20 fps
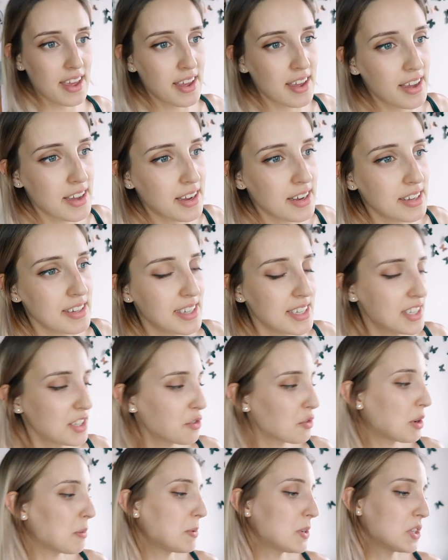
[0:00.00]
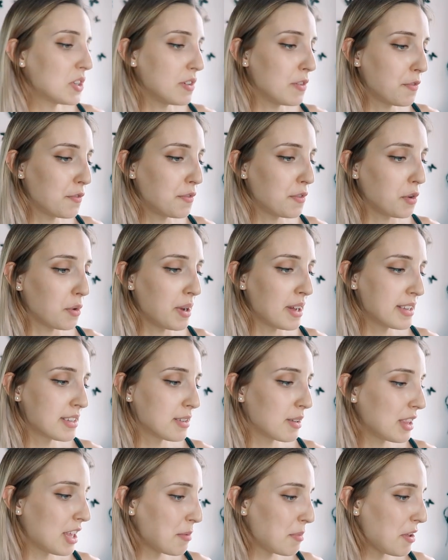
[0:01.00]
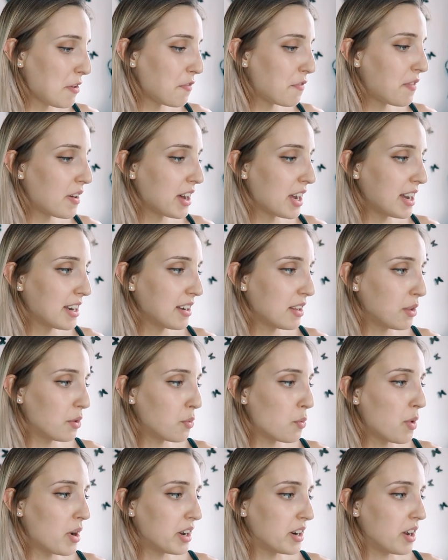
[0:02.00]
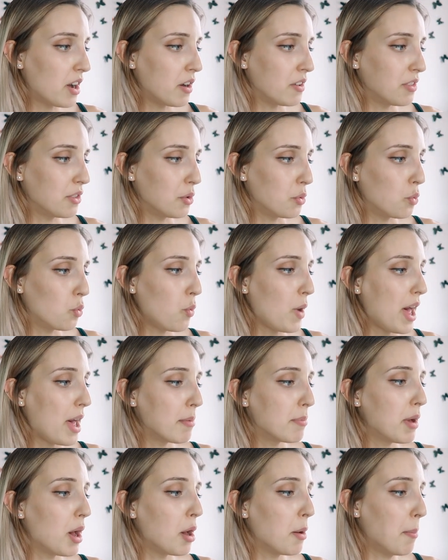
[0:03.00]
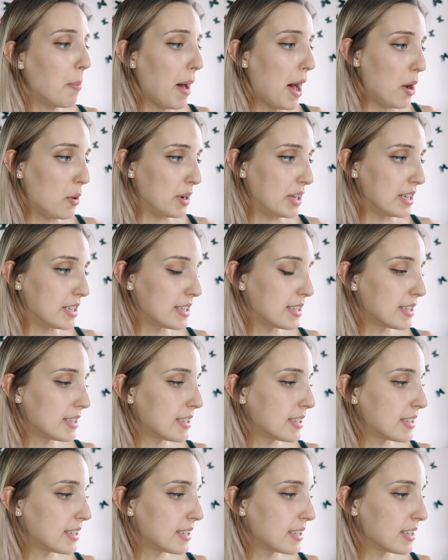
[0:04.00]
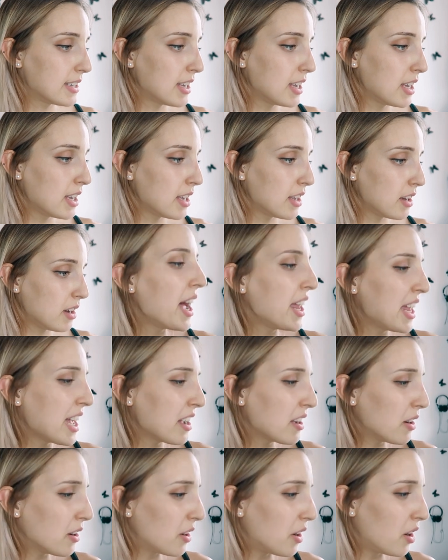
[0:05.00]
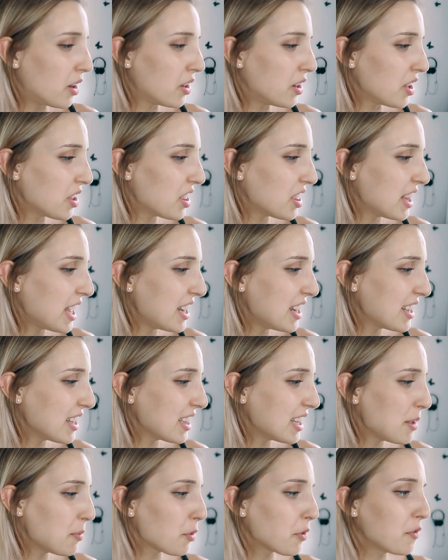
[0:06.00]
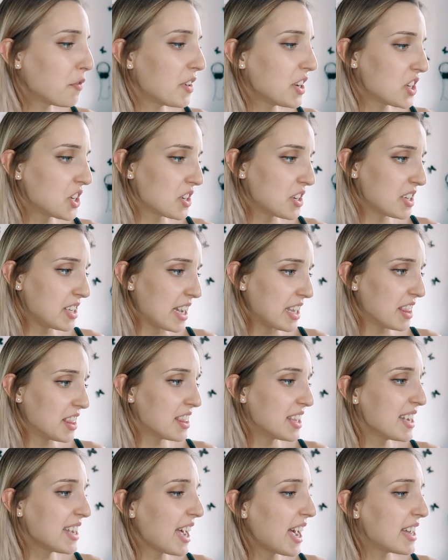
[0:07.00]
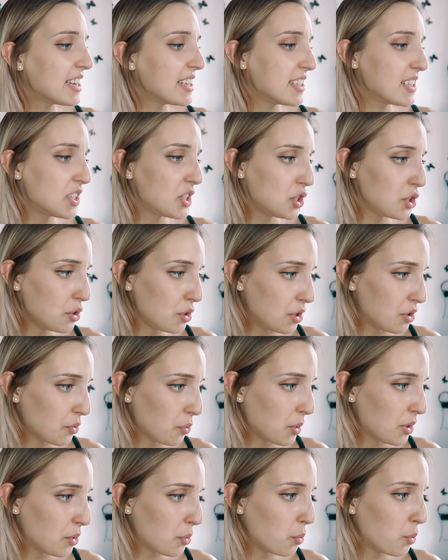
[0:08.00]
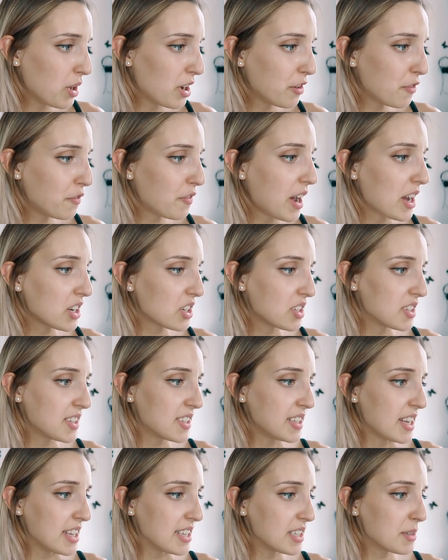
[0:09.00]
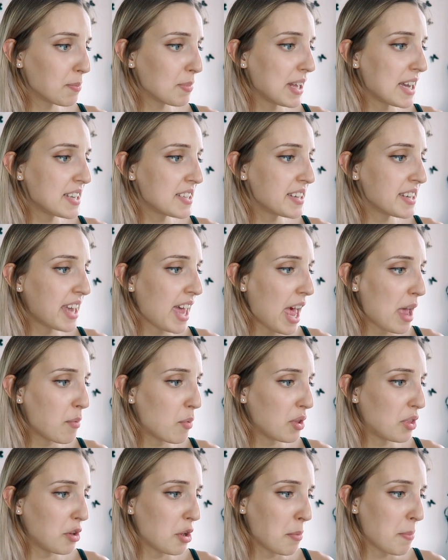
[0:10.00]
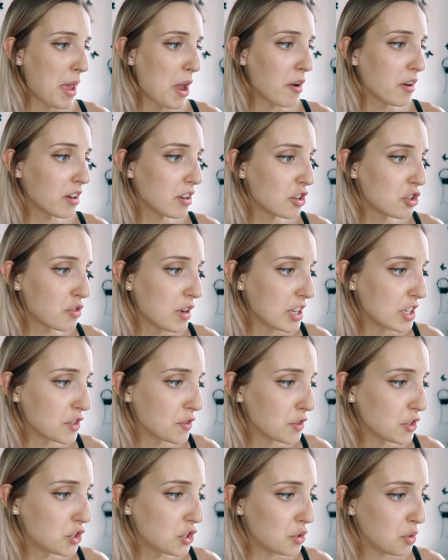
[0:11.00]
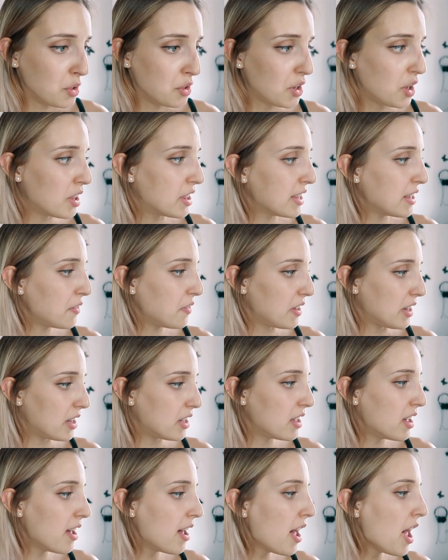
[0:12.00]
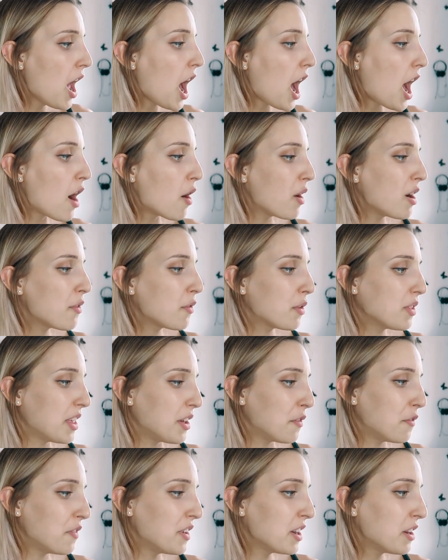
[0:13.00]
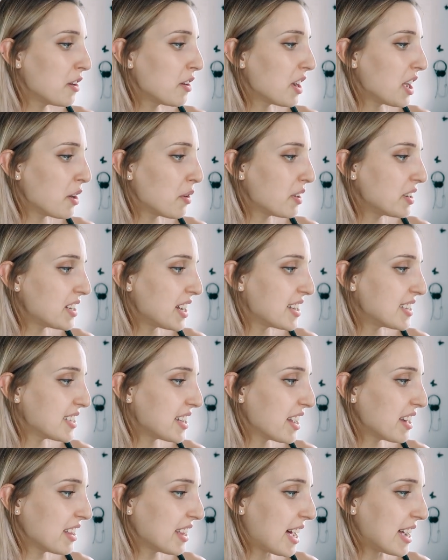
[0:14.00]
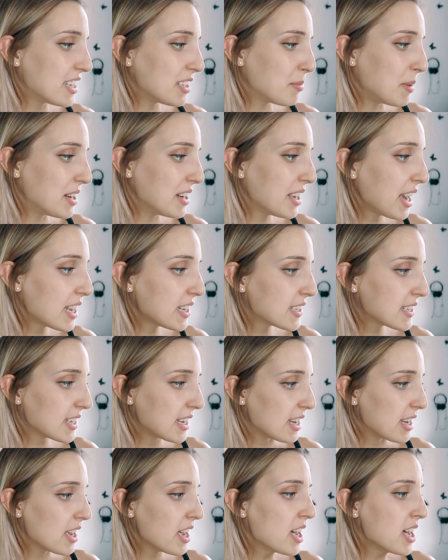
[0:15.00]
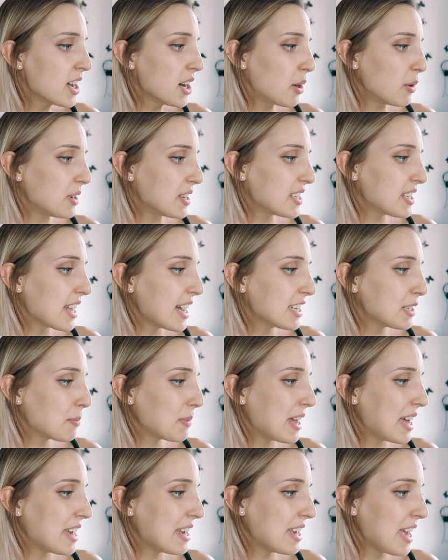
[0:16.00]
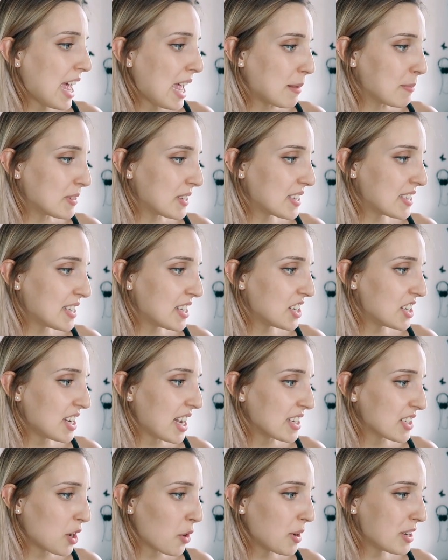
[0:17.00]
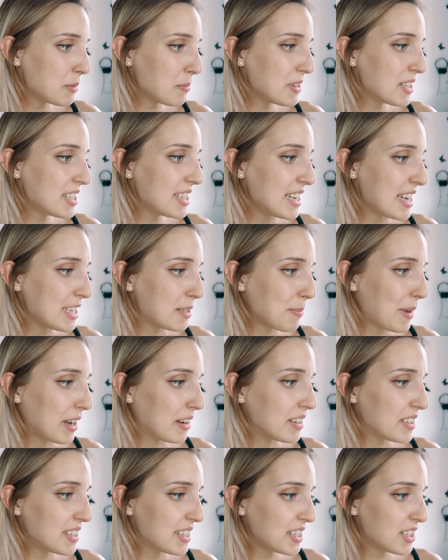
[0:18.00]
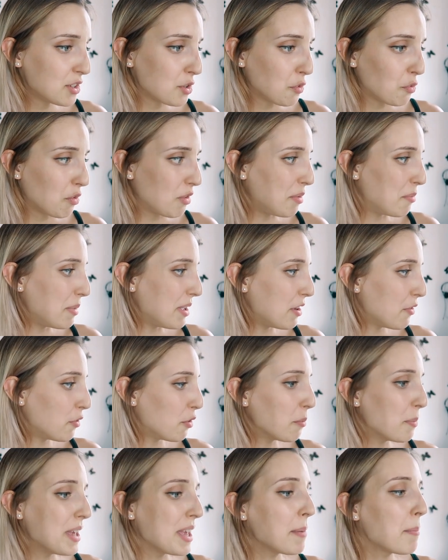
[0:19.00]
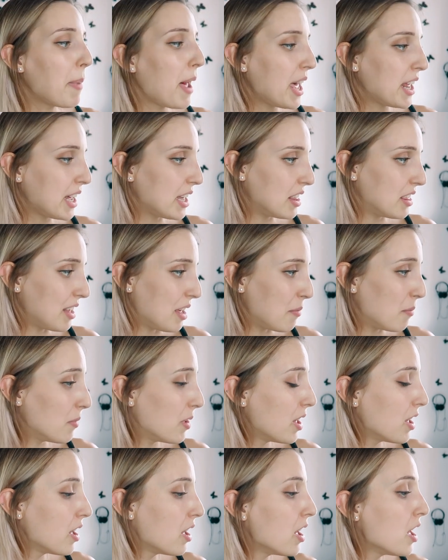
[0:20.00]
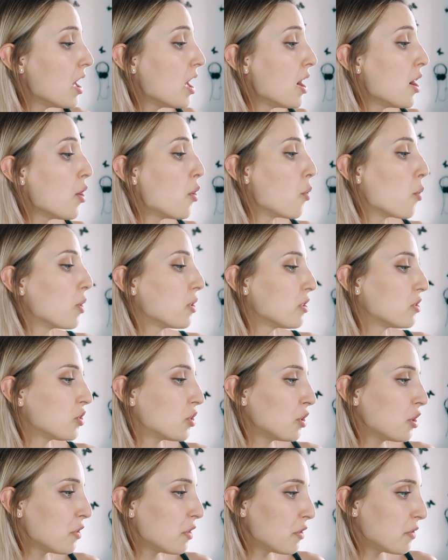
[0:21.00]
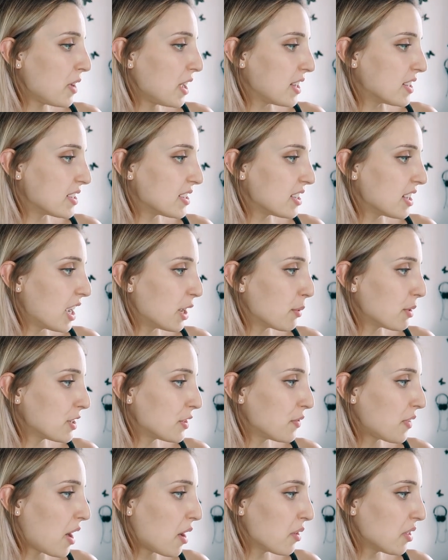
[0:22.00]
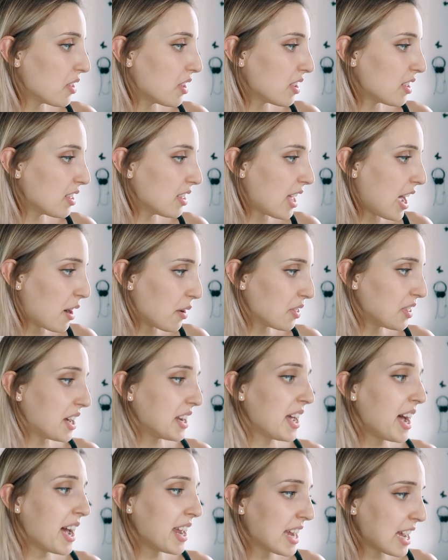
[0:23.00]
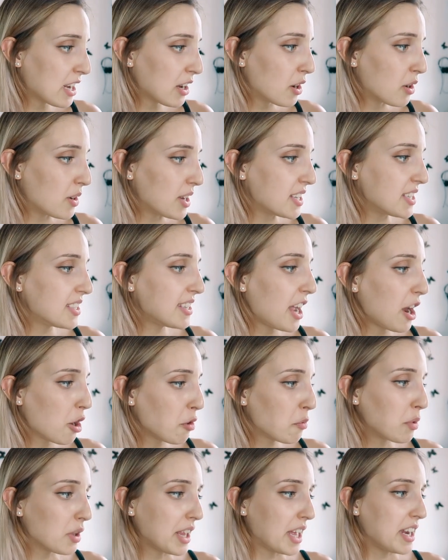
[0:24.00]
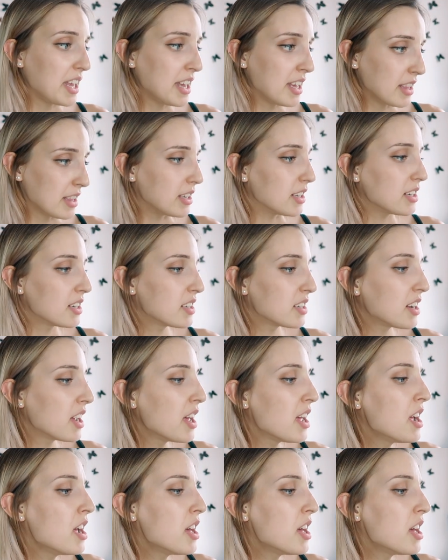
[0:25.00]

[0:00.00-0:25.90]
a description for it, so let me find the one on the web about it. Hanako, an athletically proficient yet thick-headed student with a weird fashion sense, plays a game with the American transfer student Olivia. However, their vigor irritates their classmate Kasuki, who dislikes playing games since she has always been teased by her sister for being bad at them. With a turn of events, it was found out that Hanako is terrible at English.